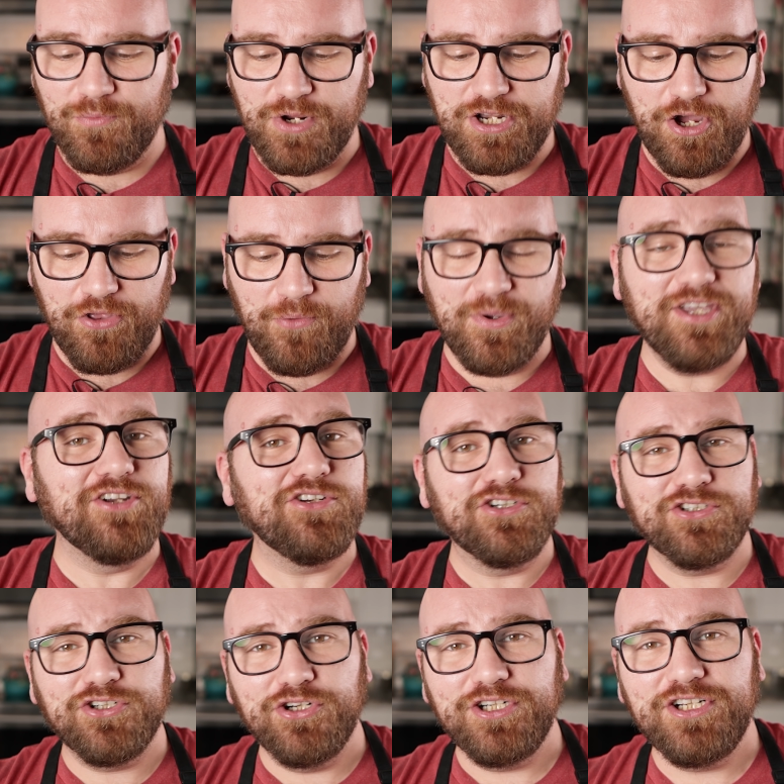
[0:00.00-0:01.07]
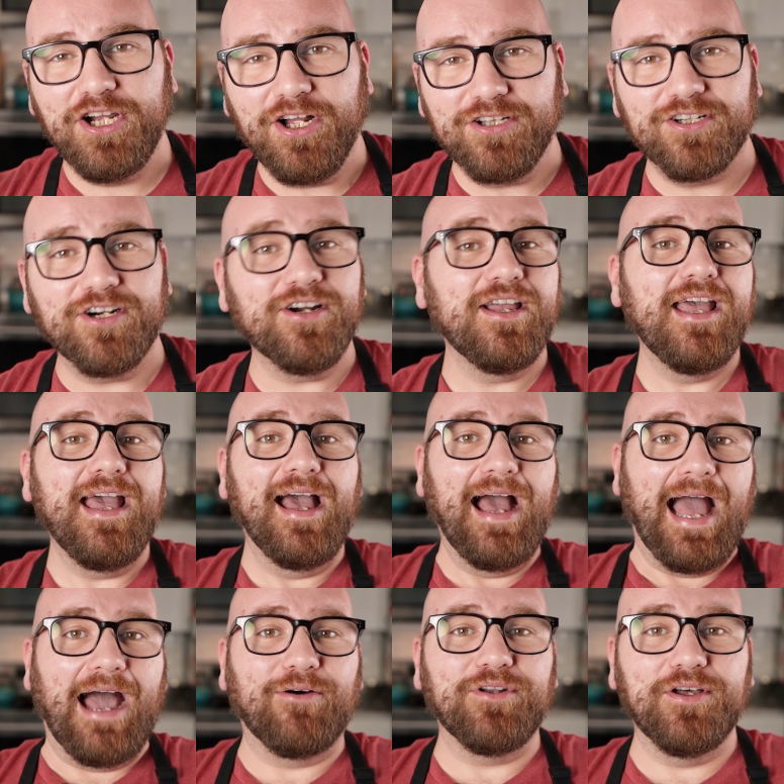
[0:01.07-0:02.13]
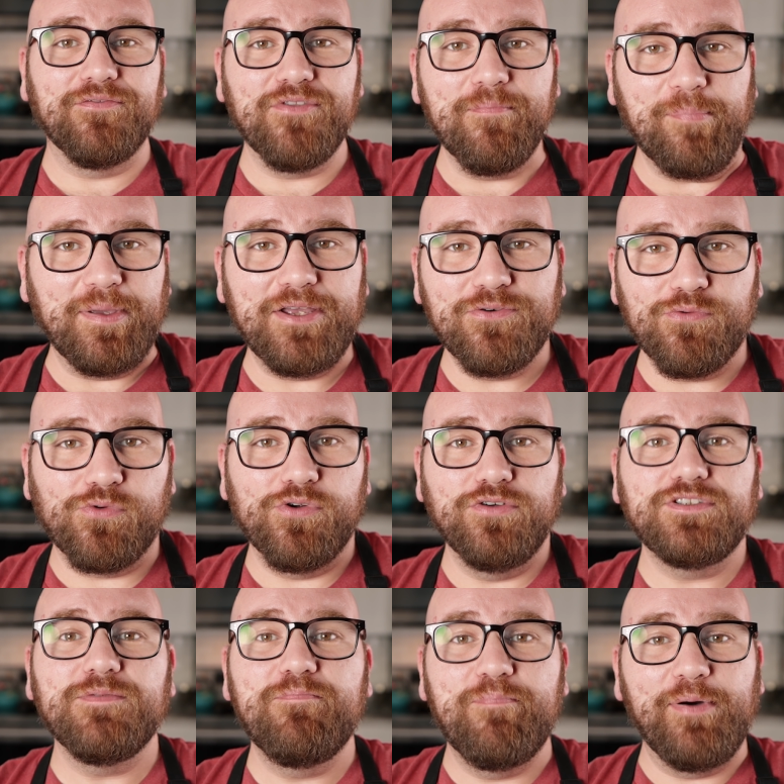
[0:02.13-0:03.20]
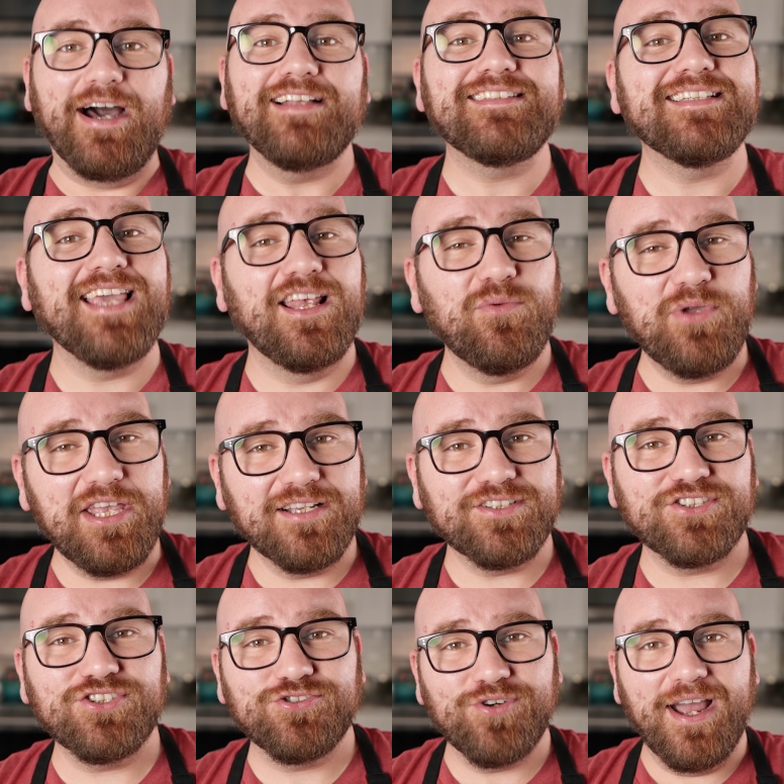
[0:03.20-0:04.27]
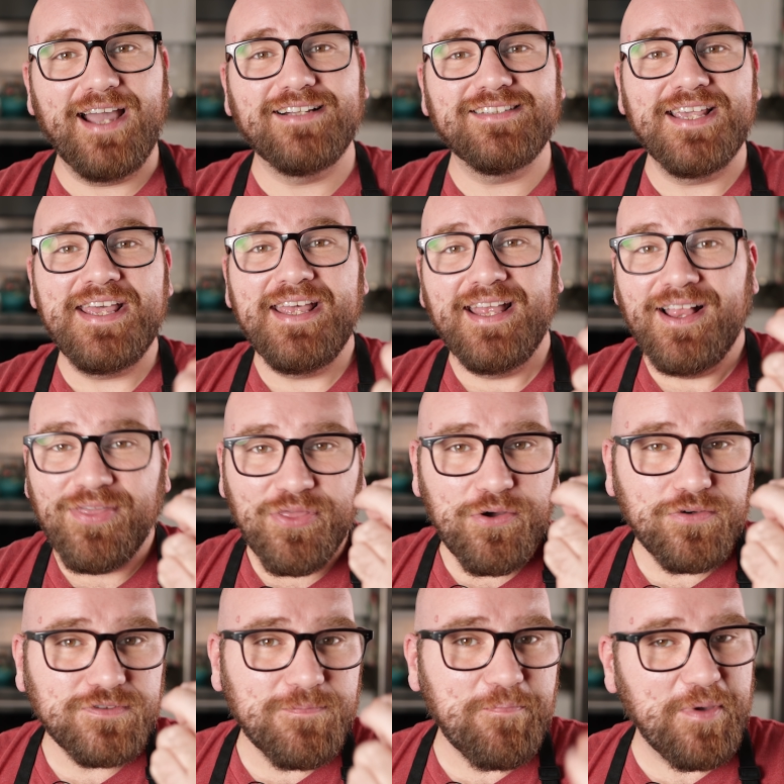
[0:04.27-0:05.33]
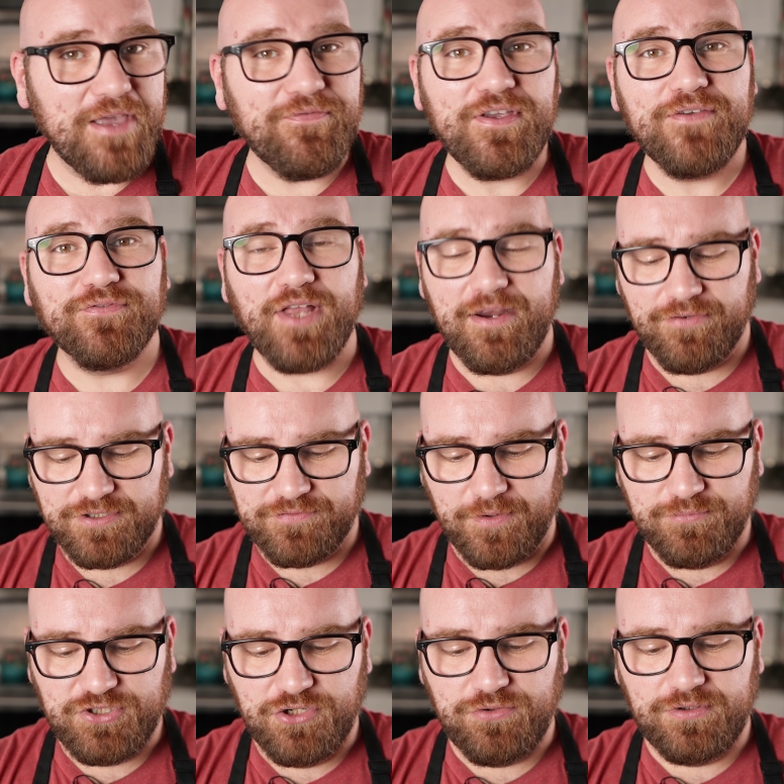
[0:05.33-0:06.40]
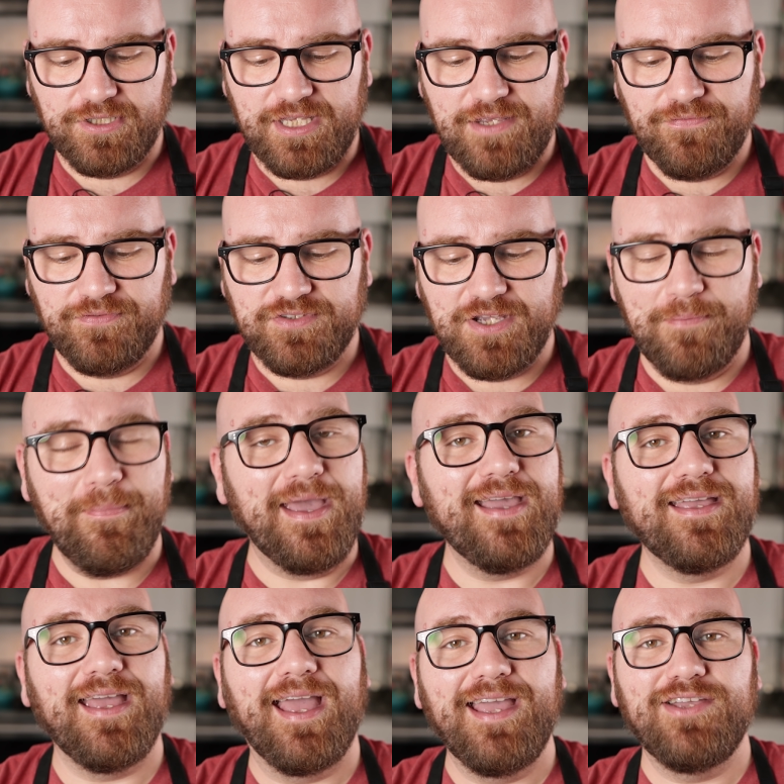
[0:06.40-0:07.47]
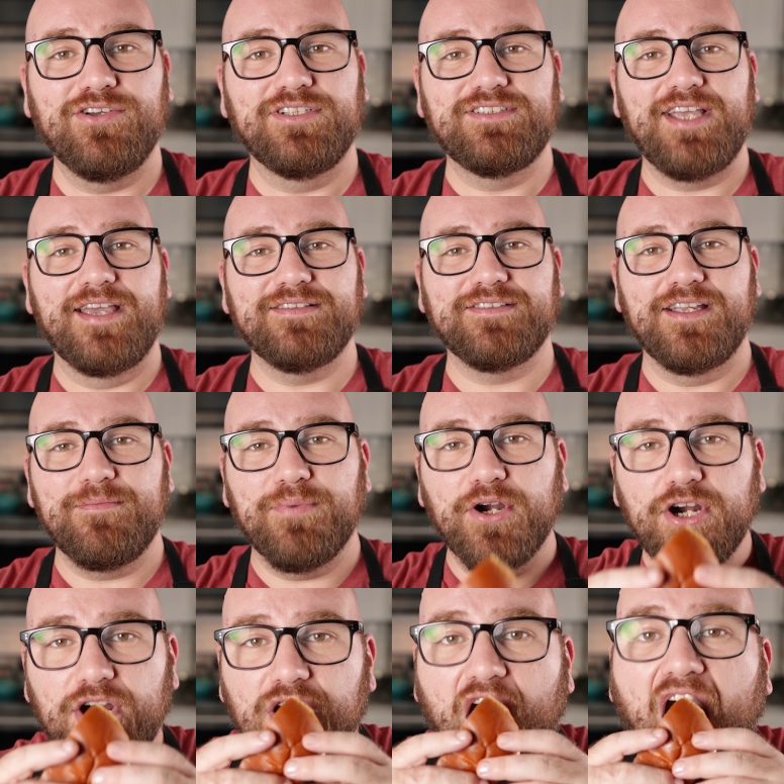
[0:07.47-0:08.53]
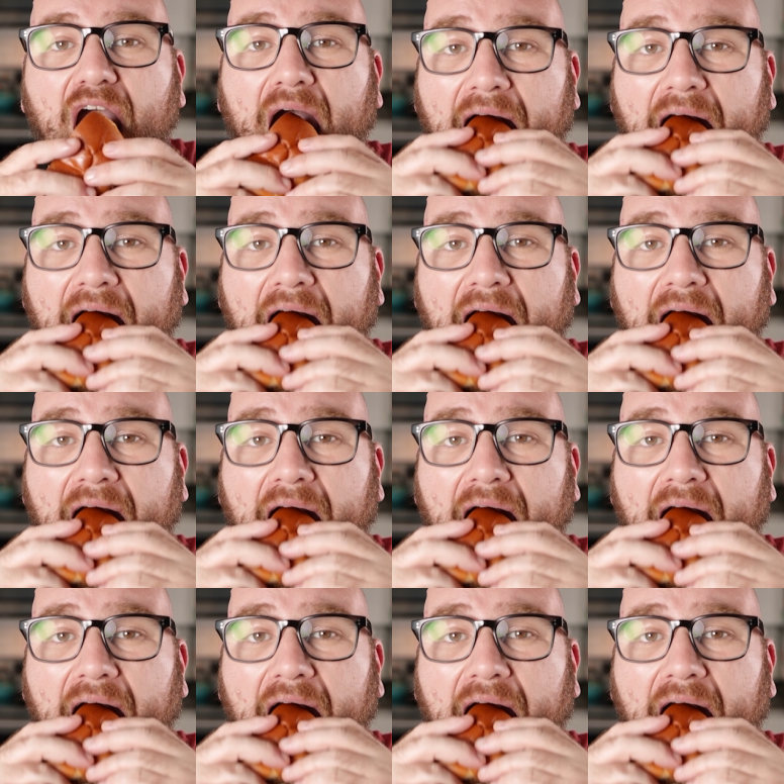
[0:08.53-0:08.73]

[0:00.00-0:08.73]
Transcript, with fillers: and we know that we get a good color out of the beetroot, but can we extract those beefy flavors from Toon Leaf to make a good tasting burger?